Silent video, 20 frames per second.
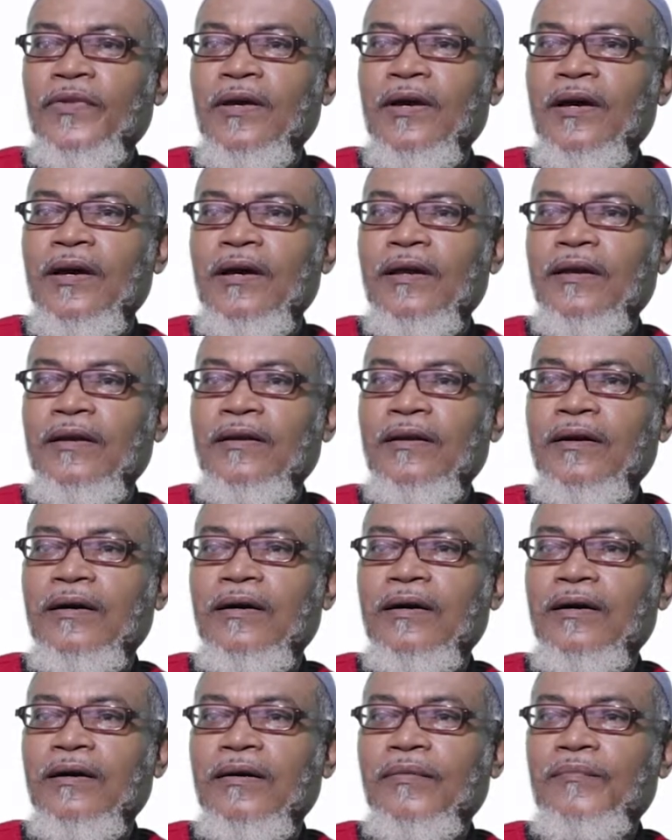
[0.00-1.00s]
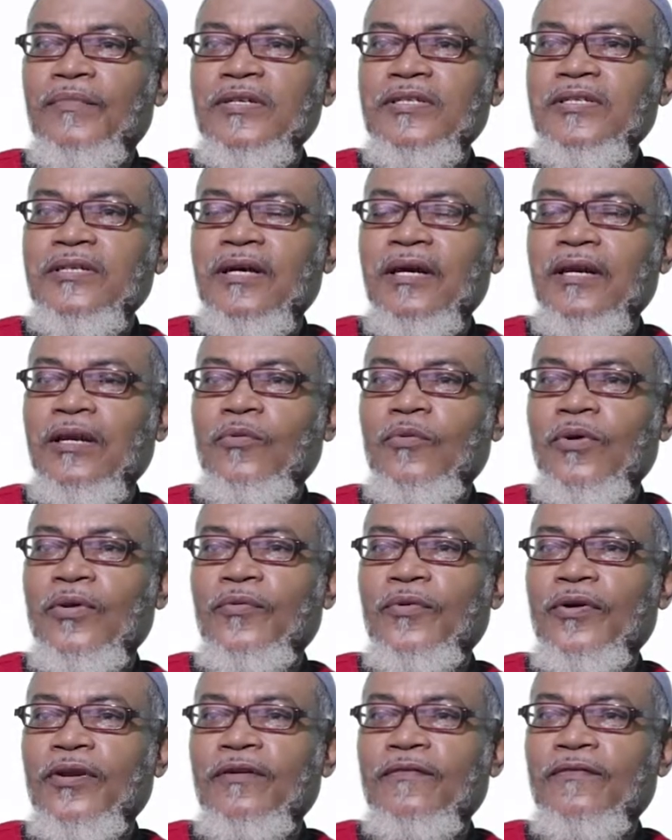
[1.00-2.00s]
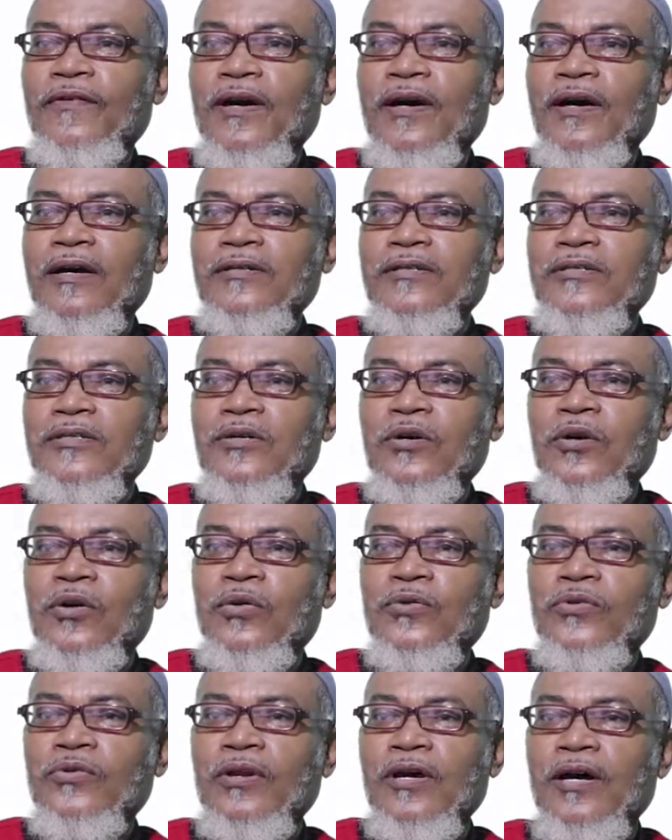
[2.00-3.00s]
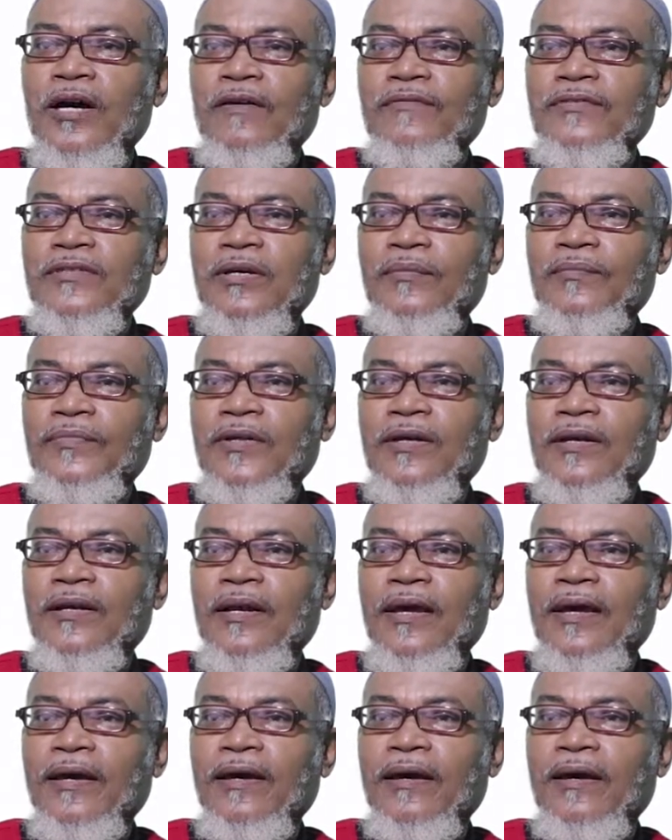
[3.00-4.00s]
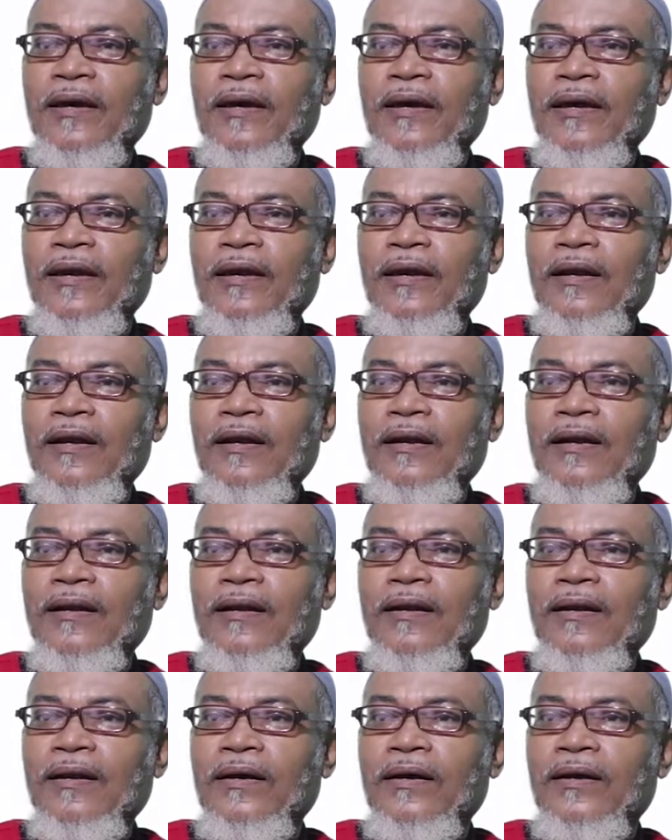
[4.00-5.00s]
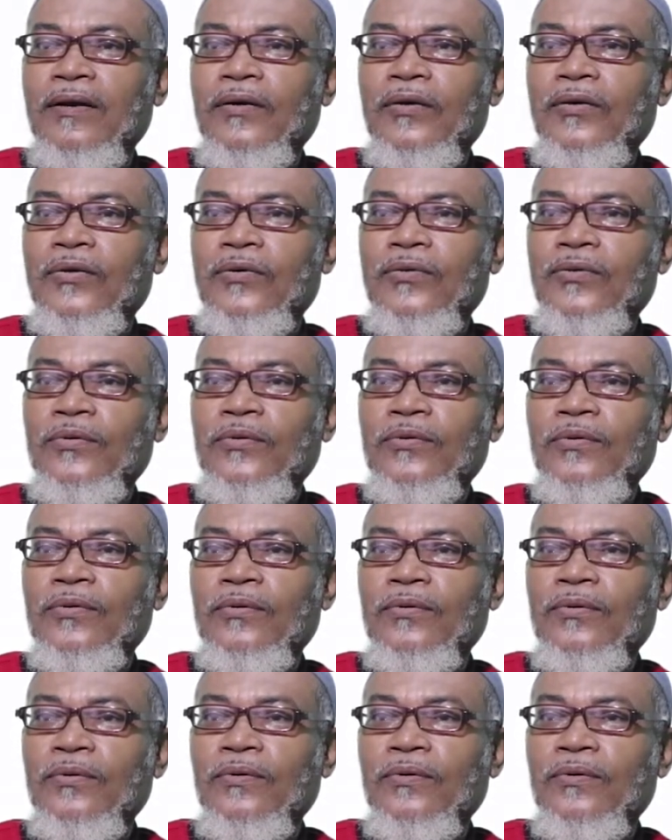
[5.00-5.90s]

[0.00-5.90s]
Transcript: and basically when we reverse, should have something like L, U,